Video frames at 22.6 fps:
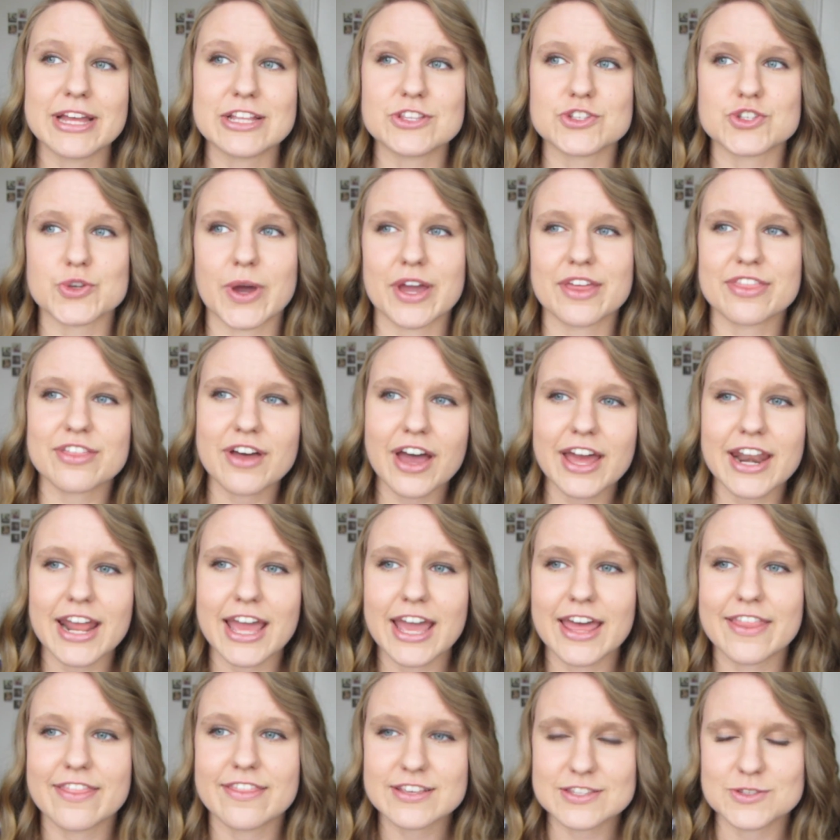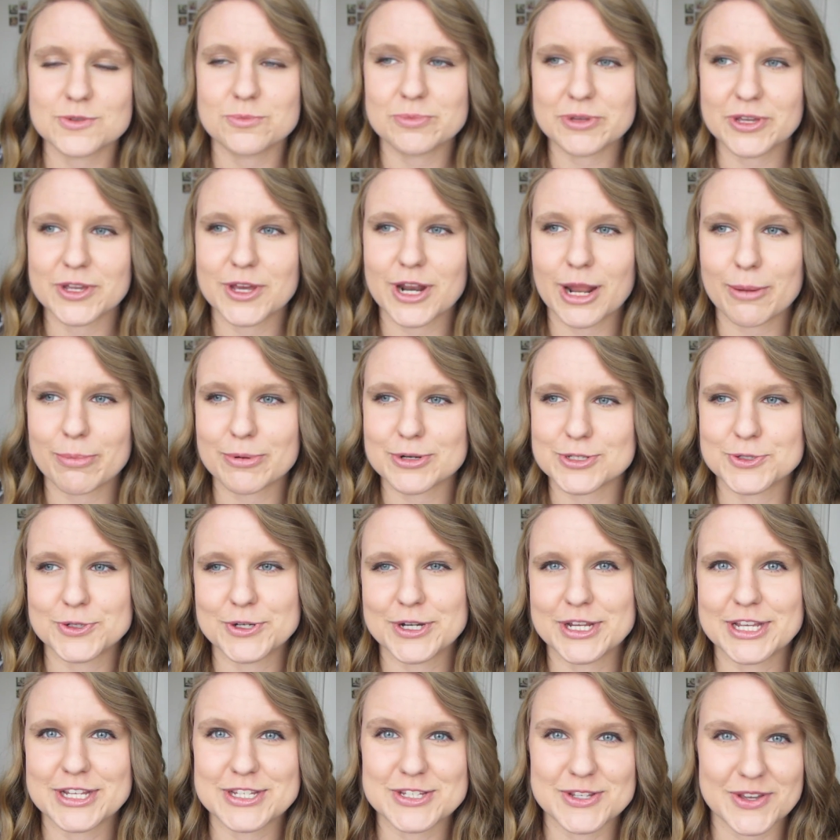and so I thought this would be a good
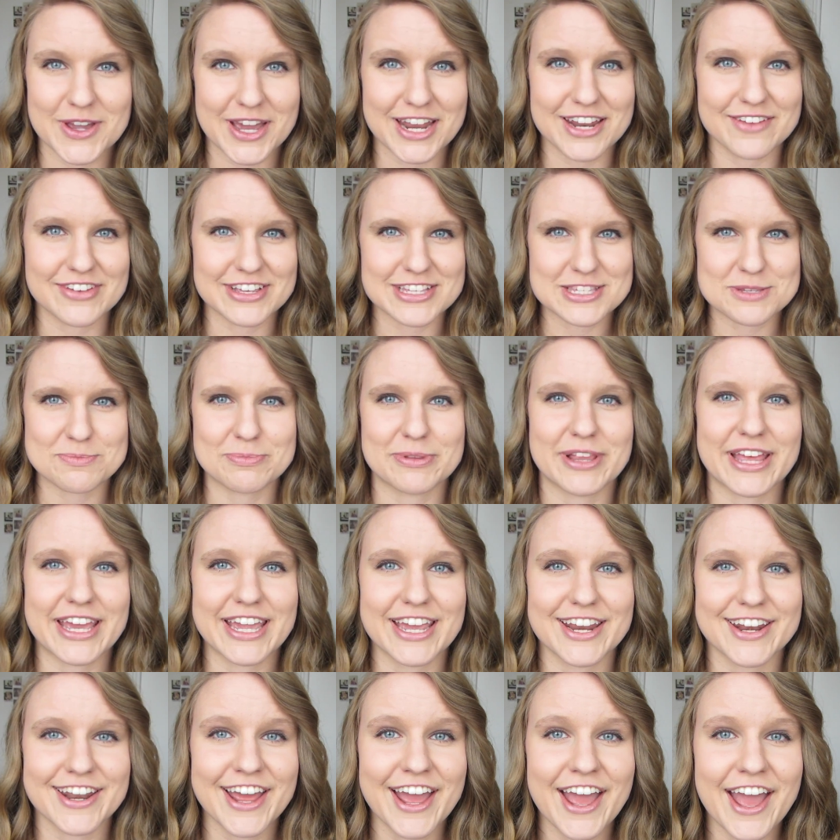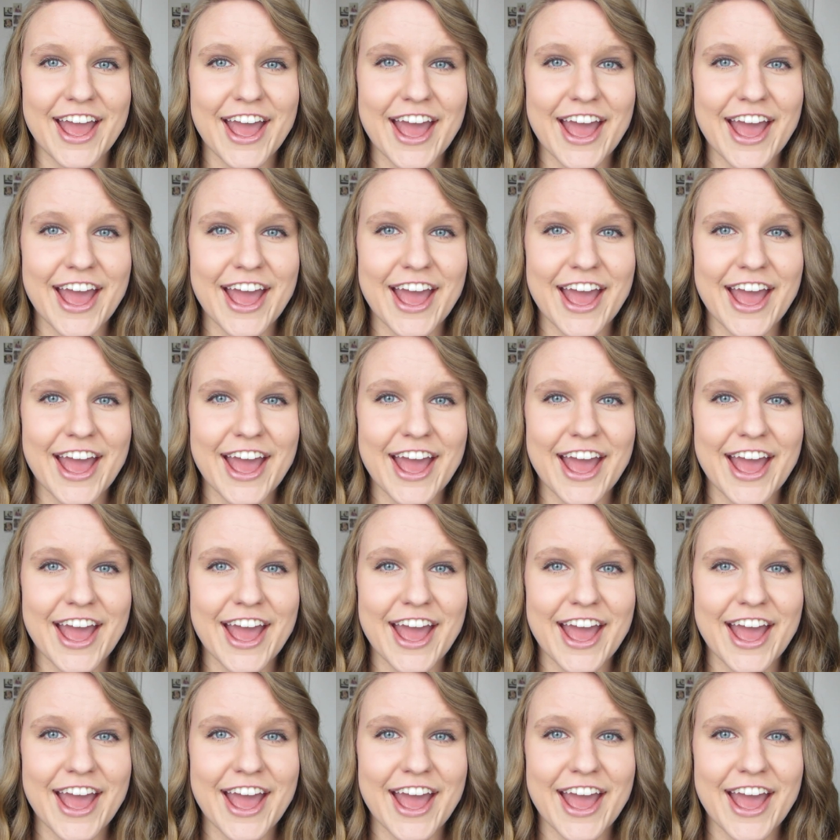opportunity to kind of explain